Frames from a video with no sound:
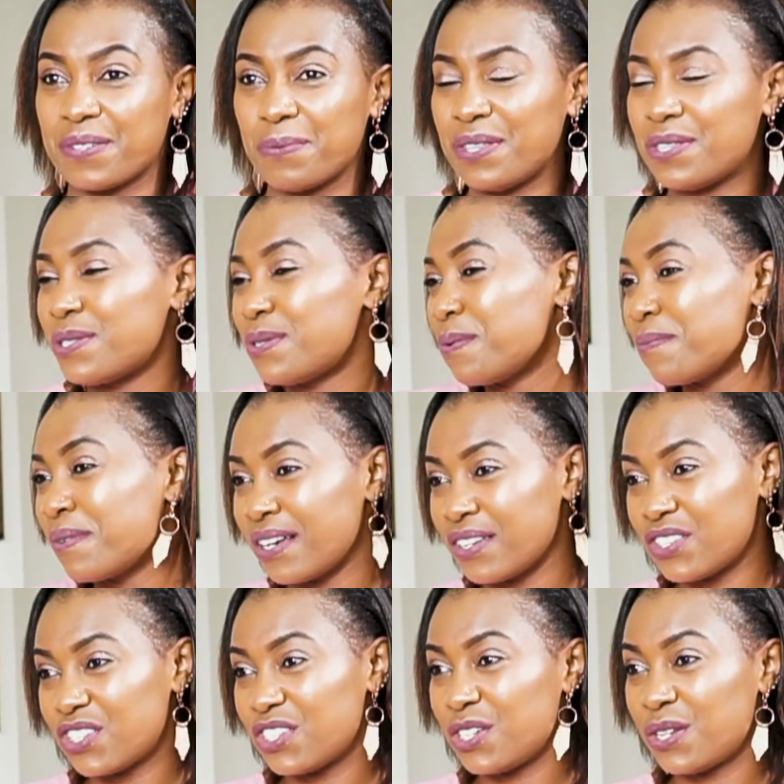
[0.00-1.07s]
so
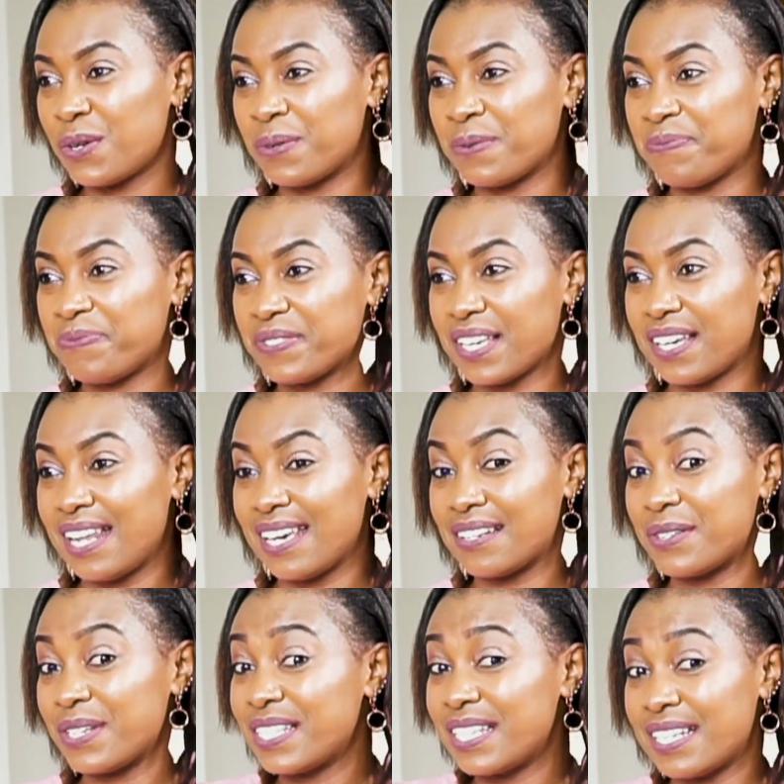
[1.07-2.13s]
much, you know. Like
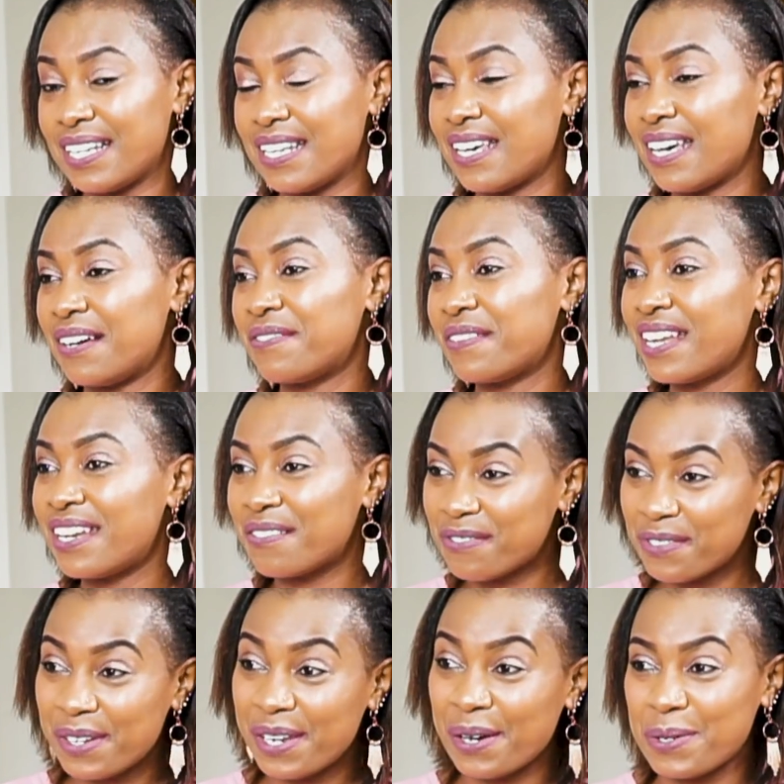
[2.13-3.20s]
recently, I've had a
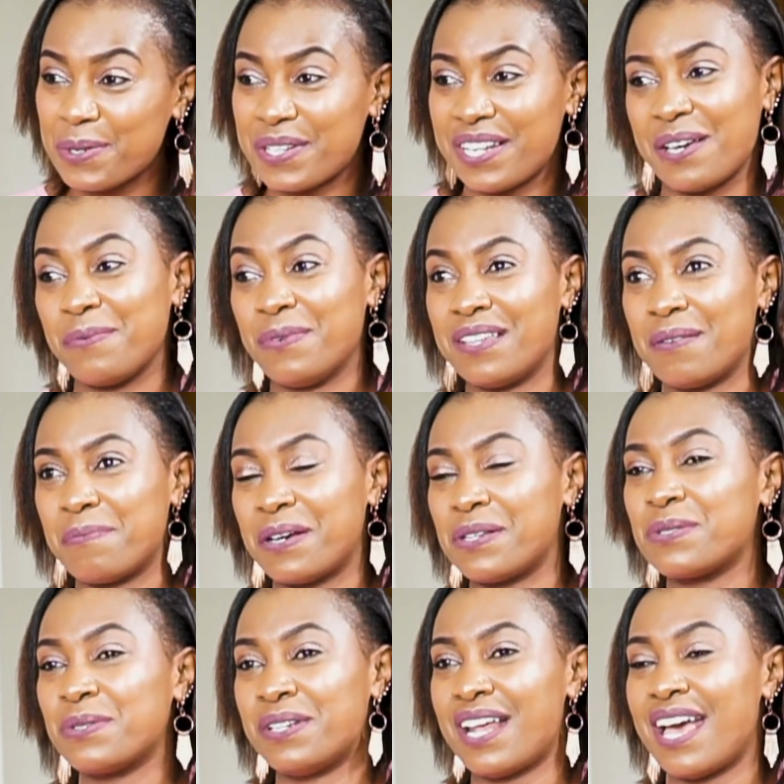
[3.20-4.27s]
fallout, like with a
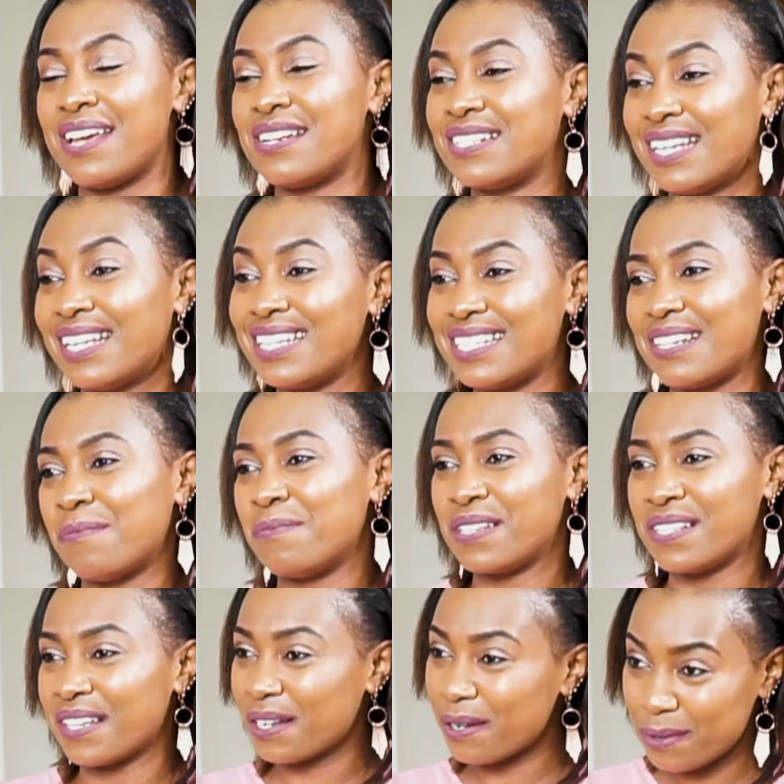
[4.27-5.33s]
person I really termed
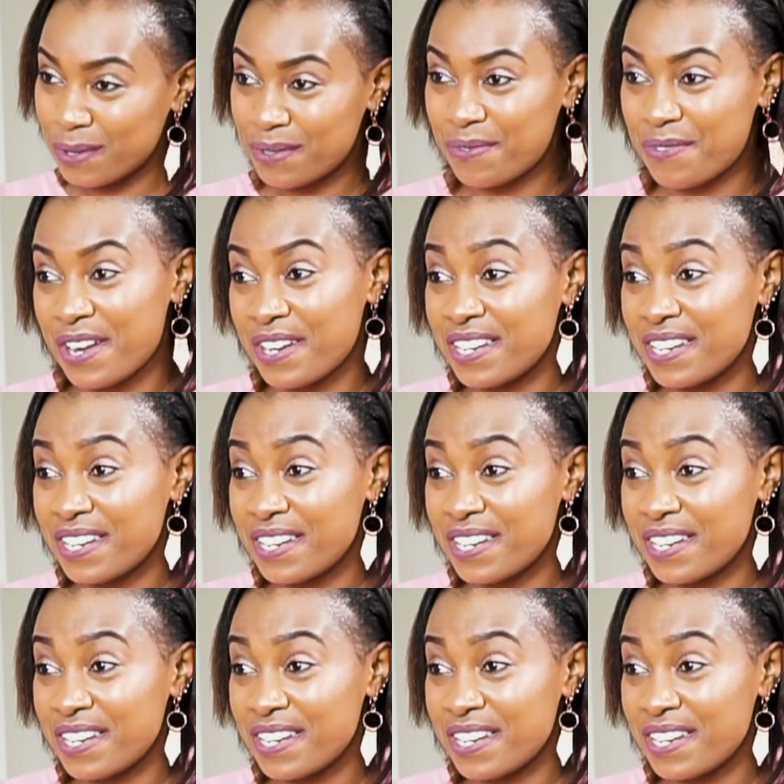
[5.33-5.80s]
as a close friend.